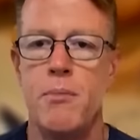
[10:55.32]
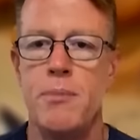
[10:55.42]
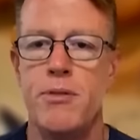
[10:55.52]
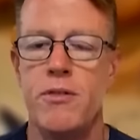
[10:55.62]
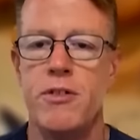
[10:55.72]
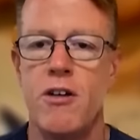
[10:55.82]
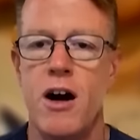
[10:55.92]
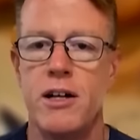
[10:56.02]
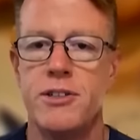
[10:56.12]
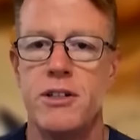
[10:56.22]
be proven
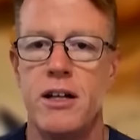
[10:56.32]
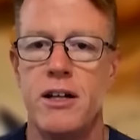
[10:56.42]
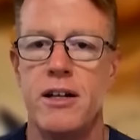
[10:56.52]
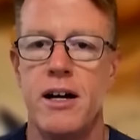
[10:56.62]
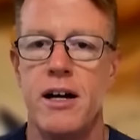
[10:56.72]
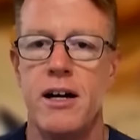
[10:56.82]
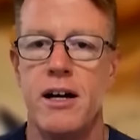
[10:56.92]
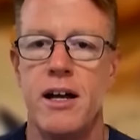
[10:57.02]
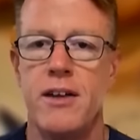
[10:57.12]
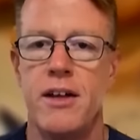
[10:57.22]
wrong until
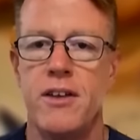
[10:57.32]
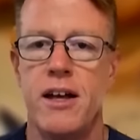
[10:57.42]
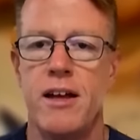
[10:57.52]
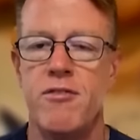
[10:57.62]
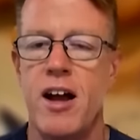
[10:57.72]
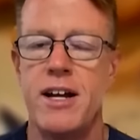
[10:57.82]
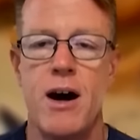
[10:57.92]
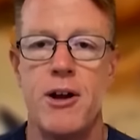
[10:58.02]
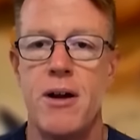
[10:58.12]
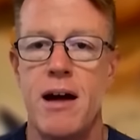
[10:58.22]
right now I
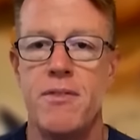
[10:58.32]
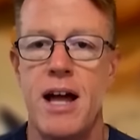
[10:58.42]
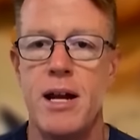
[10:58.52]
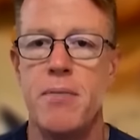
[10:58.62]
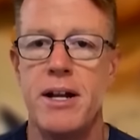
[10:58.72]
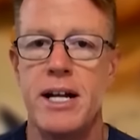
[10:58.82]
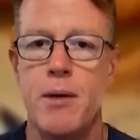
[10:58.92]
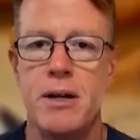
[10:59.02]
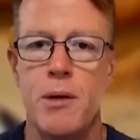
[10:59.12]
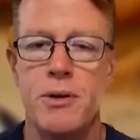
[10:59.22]
don't have anybody
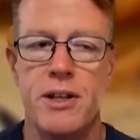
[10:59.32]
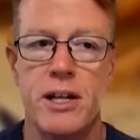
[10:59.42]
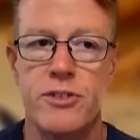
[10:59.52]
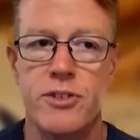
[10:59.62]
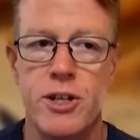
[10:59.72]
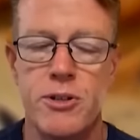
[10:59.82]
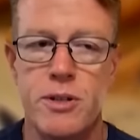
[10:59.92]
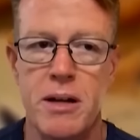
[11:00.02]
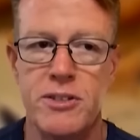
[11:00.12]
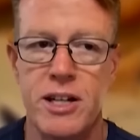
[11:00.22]
coming up with an excuse that
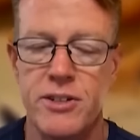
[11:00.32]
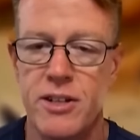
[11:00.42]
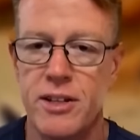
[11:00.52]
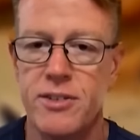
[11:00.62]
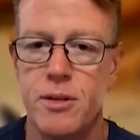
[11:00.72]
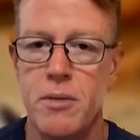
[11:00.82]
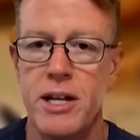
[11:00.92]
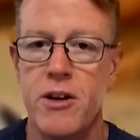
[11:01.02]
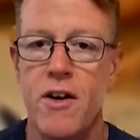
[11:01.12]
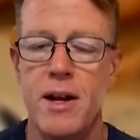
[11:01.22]
any sense to me
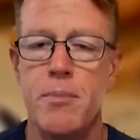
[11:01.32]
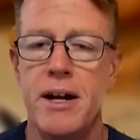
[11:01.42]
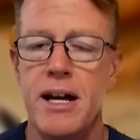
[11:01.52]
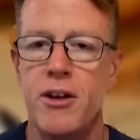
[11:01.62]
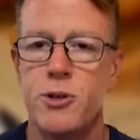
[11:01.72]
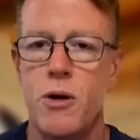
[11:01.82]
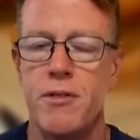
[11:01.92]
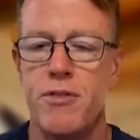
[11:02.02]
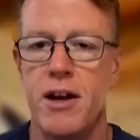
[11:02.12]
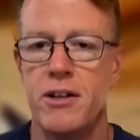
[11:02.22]
or anybody else, quite
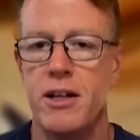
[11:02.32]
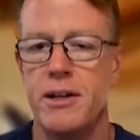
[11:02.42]
frankly.